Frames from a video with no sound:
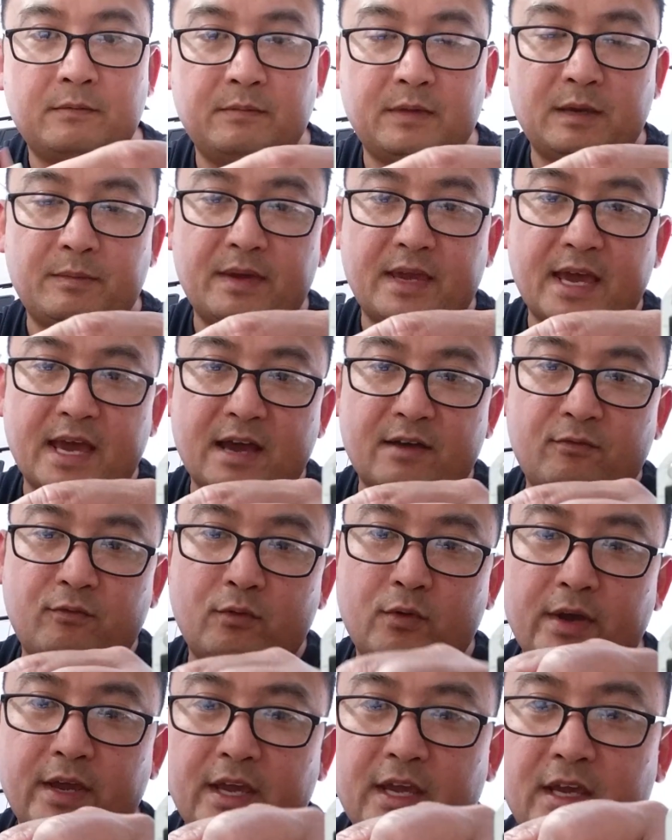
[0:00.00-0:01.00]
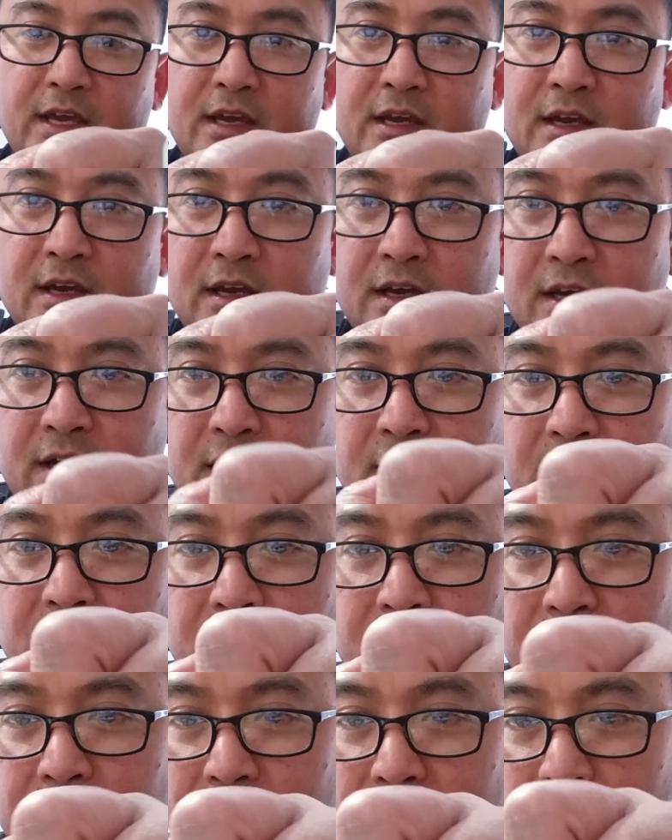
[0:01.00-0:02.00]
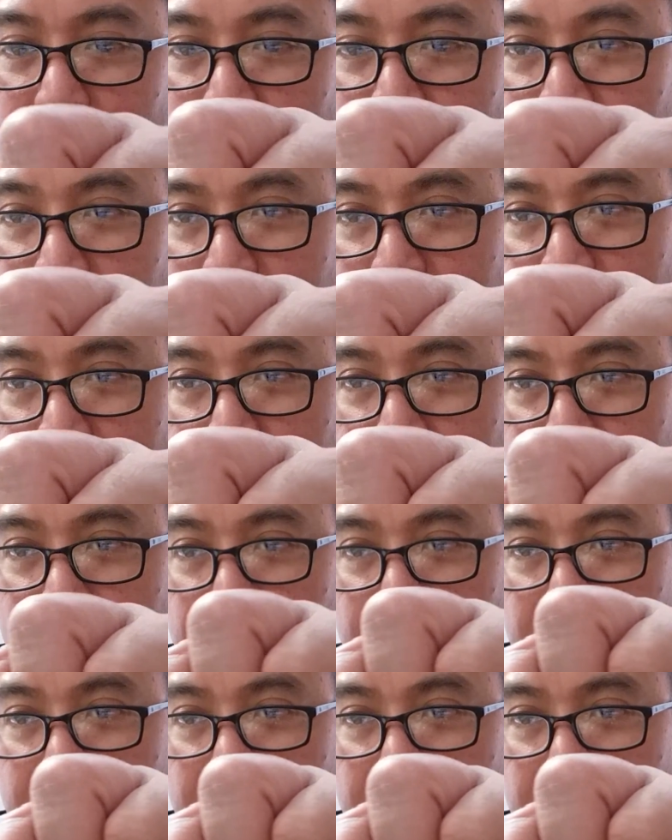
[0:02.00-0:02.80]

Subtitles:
maybe halfway through the nut.